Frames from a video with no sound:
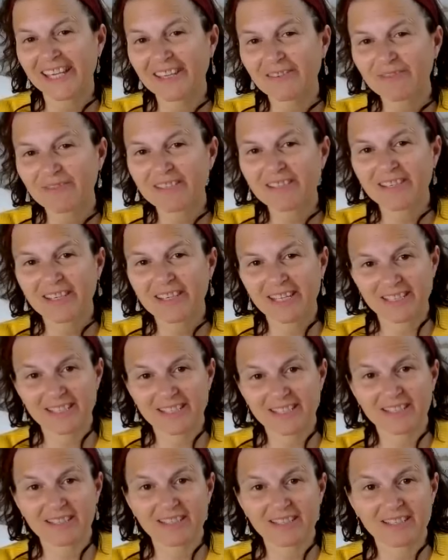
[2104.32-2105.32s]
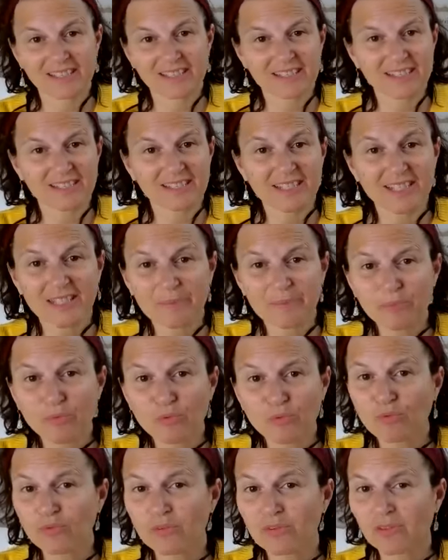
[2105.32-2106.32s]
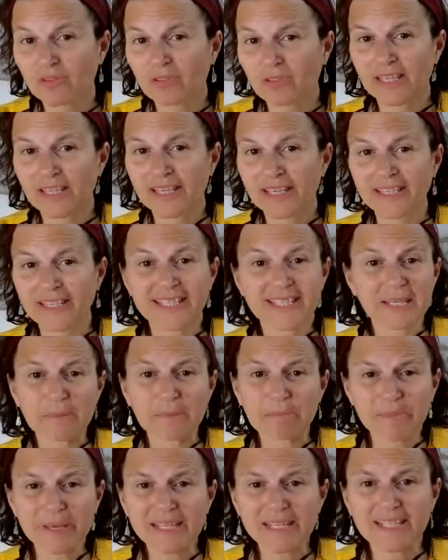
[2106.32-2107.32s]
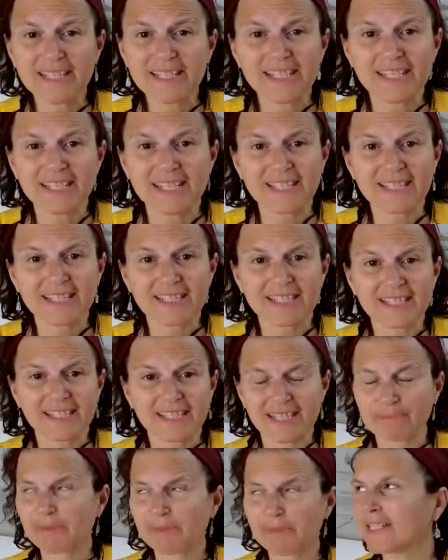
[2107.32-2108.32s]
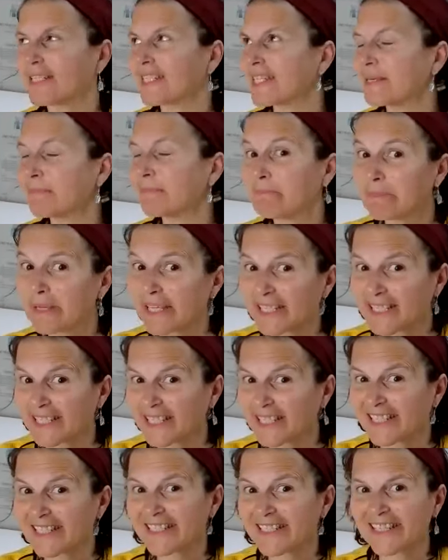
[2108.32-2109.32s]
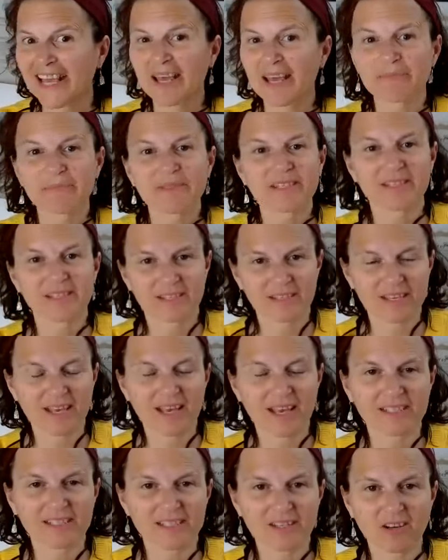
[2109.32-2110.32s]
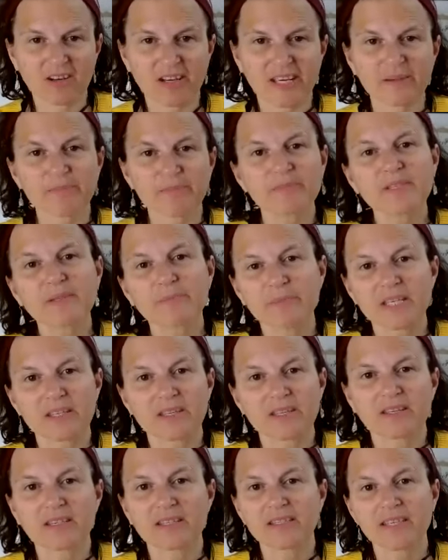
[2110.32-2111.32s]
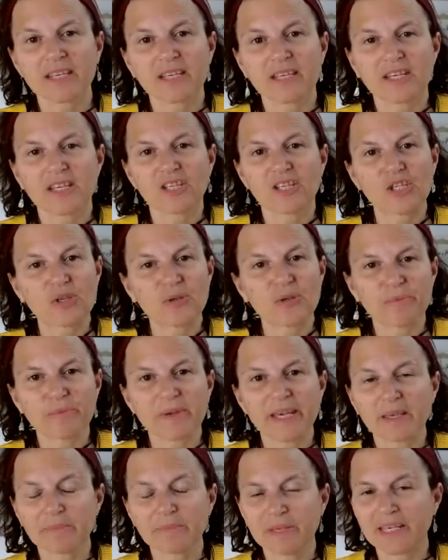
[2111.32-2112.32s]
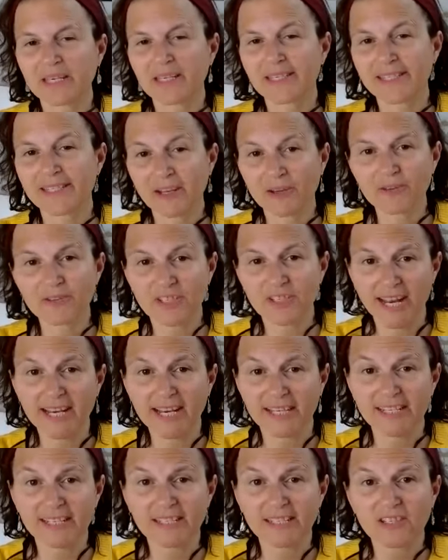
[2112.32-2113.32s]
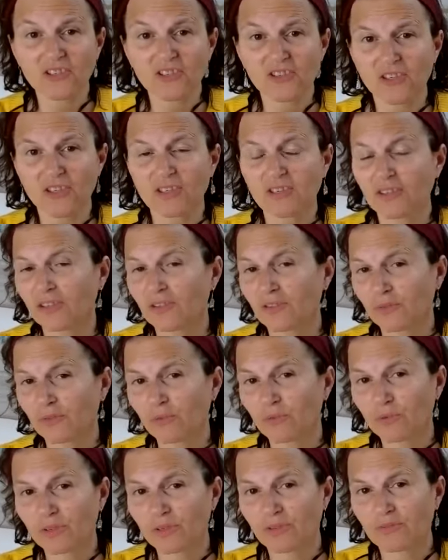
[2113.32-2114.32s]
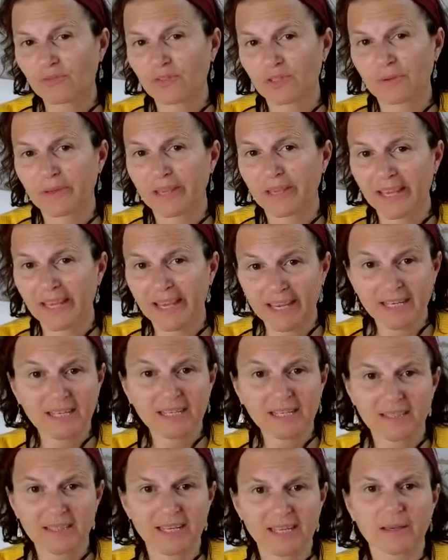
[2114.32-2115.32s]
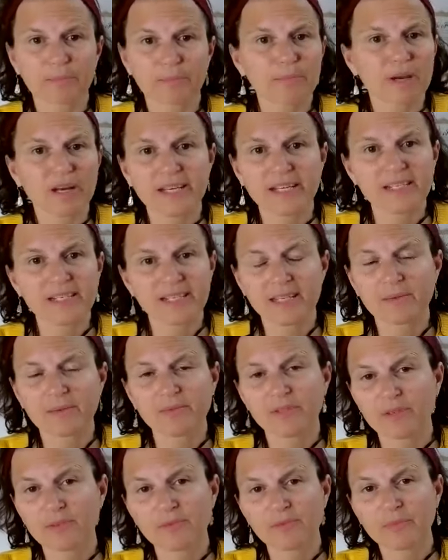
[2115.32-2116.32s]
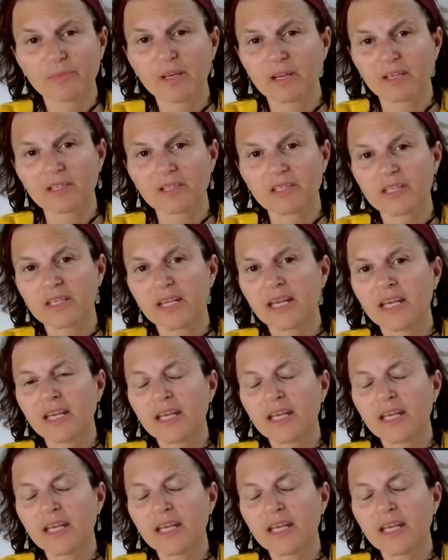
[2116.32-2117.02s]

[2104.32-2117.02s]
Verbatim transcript: even in small, incy, bitsy, insy bitsy steps at times because you may be so challenged that the thought of doing anything might seem too much.